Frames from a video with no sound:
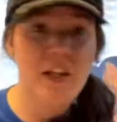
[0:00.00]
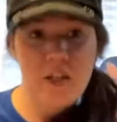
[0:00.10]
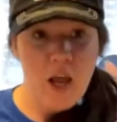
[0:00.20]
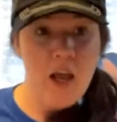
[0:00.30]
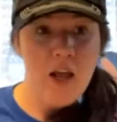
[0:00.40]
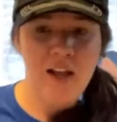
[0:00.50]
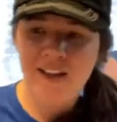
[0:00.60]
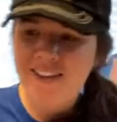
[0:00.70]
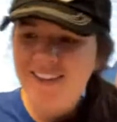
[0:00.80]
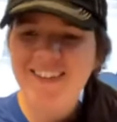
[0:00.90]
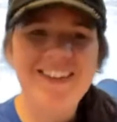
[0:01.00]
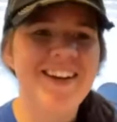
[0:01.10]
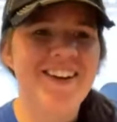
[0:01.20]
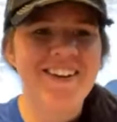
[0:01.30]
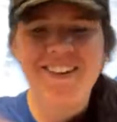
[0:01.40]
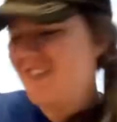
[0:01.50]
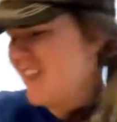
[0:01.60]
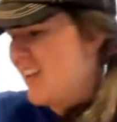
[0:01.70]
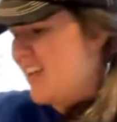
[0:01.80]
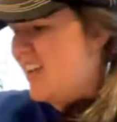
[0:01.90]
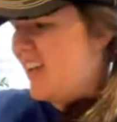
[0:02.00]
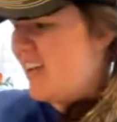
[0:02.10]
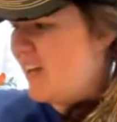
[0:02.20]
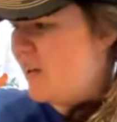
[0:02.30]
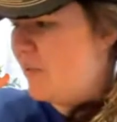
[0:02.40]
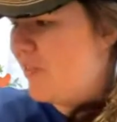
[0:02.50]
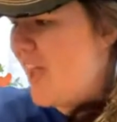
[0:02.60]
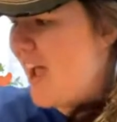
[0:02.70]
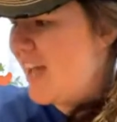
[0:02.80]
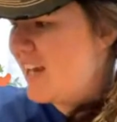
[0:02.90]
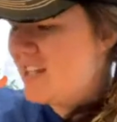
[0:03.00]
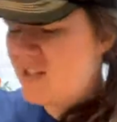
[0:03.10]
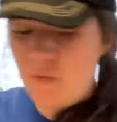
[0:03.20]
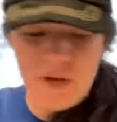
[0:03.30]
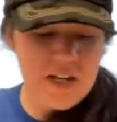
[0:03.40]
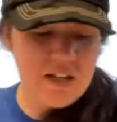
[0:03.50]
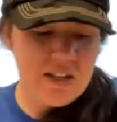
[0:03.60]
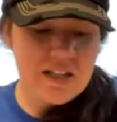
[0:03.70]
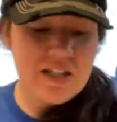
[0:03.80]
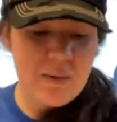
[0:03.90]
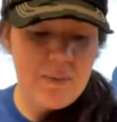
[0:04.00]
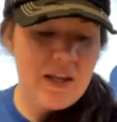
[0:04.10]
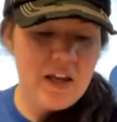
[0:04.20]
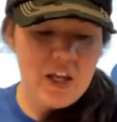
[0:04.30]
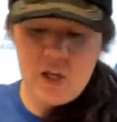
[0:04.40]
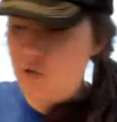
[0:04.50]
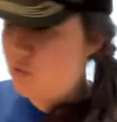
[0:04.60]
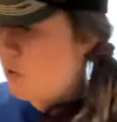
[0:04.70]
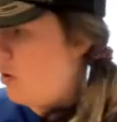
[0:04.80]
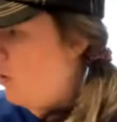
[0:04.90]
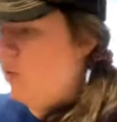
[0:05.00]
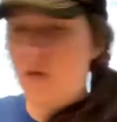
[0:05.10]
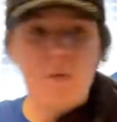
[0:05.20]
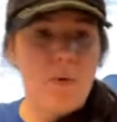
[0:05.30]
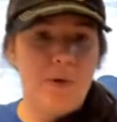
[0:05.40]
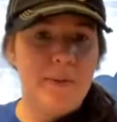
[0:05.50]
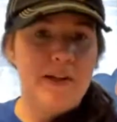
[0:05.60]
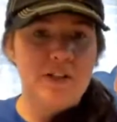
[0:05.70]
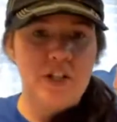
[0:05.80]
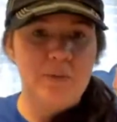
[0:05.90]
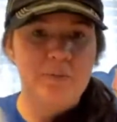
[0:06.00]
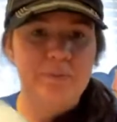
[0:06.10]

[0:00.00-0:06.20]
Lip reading: Yeah. Here. That's going to play a huge role in what we're about to do.